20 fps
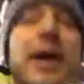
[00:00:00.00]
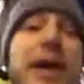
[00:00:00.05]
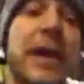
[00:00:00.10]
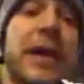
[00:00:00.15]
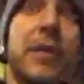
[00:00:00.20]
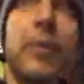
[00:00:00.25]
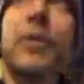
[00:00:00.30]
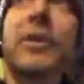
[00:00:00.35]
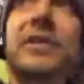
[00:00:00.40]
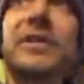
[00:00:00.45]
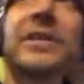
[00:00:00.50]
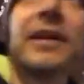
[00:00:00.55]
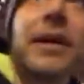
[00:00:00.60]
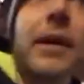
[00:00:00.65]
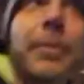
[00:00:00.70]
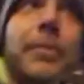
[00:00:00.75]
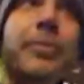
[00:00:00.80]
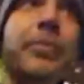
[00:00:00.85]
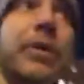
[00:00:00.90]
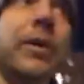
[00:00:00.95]
Hey, what's
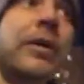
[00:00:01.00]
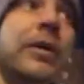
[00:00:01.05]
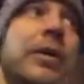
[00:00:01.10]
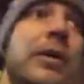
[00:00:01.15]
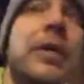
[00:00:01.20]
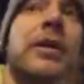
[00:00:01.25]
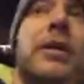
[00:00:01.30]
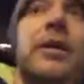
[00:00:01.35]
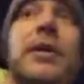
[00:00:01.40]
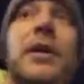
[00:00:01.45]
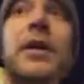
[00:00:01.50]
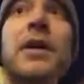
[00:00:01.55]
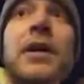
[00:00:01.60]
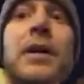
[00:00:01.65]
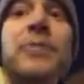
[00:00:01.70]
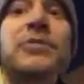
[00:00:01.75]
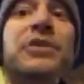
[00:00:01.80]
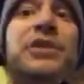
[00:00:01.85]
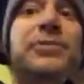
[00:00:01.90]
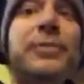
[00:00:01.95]
up?
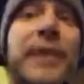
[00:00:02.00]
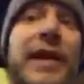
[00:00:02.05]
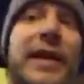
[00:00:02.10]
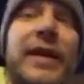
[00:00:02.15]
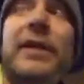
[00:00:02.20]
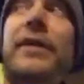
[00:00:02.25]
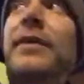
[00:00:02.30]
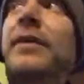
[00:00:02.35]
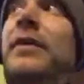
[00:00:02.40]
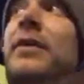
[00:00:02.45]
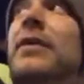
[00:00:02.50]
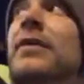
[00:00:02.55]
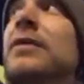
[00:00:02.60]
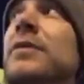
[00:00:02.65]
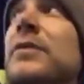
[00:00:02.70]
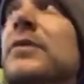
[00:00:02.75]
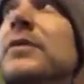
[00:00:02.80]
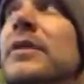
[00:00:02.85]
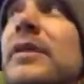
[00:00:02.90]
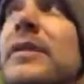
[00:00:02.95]
I'm just making
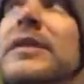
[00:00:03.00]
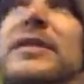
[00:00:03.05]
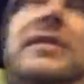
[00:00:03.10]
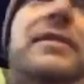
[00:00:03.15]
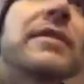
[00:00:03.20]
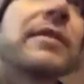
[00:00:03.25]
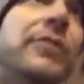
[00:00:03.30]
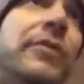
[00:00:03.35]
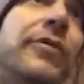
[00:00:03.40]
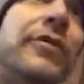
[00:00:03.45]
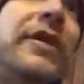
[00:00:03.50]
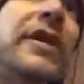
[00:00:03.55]
this little